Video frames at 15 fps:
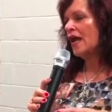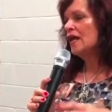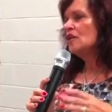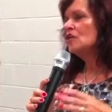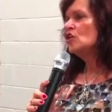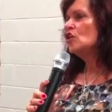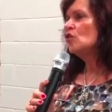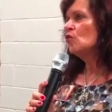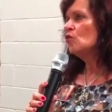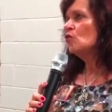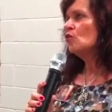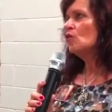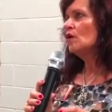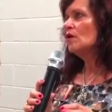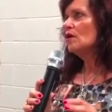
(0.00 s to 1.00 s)
I
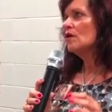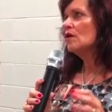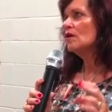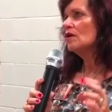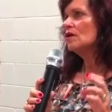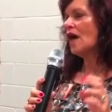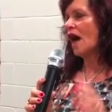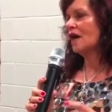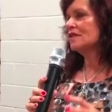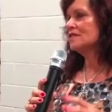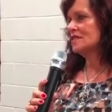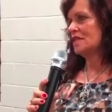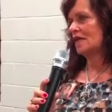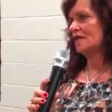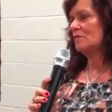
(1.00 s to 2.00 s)
knew
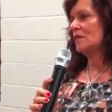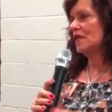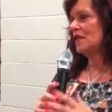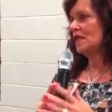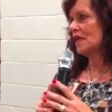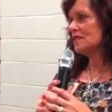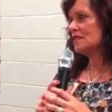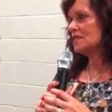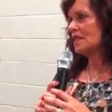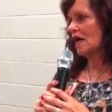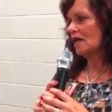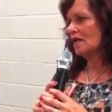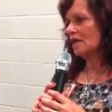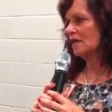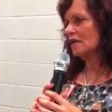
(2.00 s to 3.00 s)
God sent me that
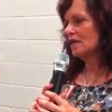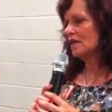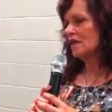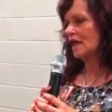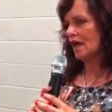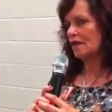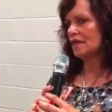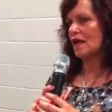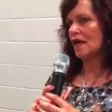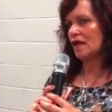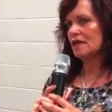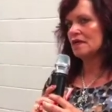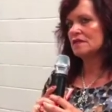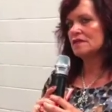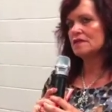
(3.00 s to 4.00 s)
sign that
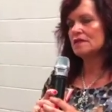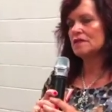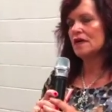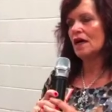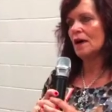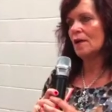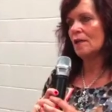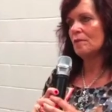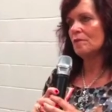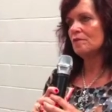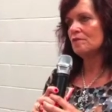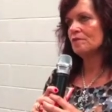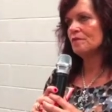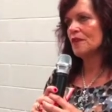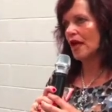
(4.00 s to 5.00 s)
day,
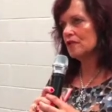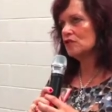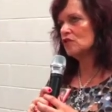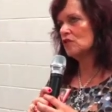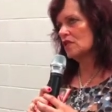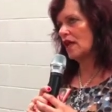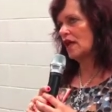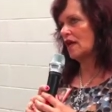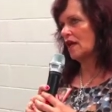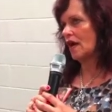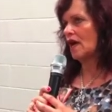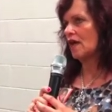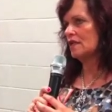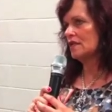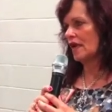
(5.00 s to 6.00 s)
not to
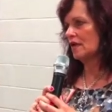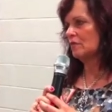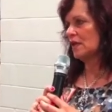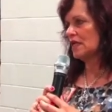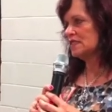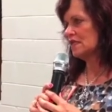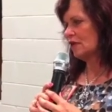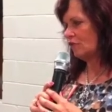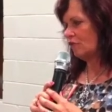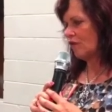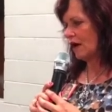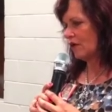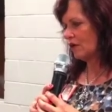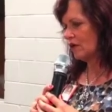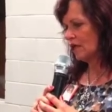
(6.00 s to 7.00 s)
take
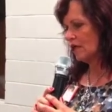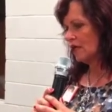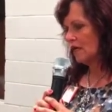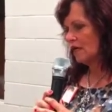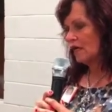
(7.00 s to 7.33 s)
myself out.